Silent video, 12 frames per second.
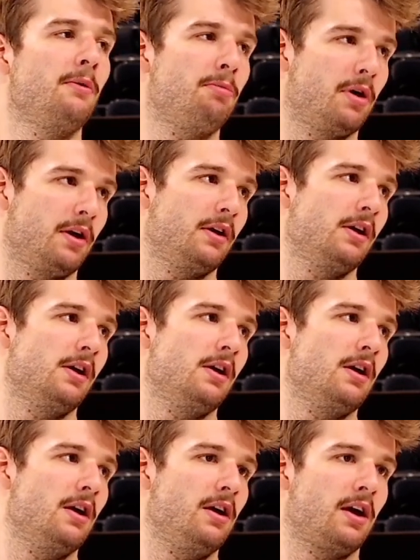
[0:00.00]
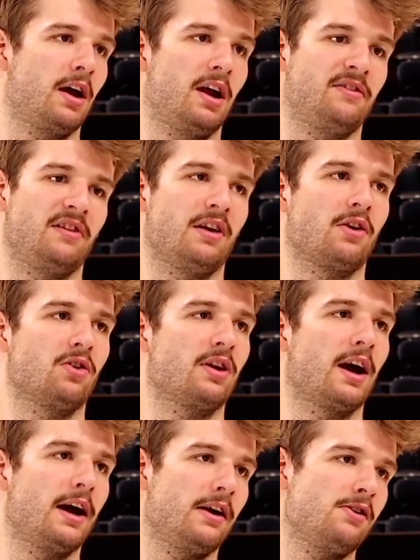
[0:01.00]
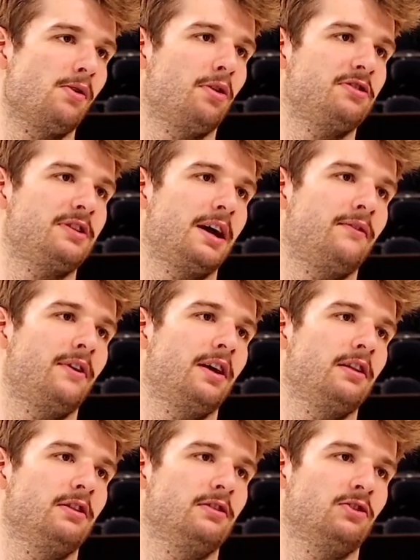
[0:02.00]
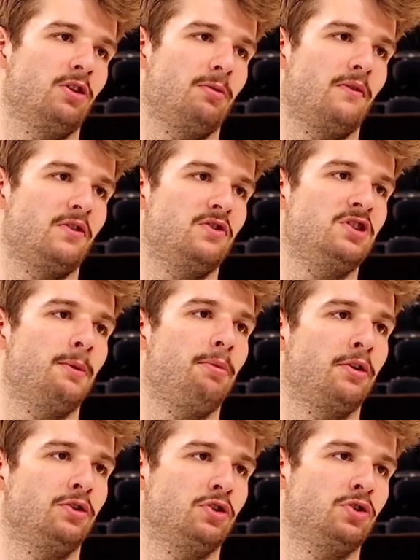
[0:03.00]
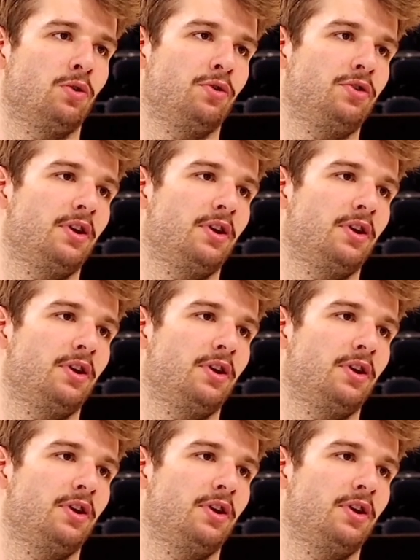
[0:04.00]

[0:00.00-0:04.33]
But you kind of, as a younger guy, you always have that little bit of a chip on your shoulder.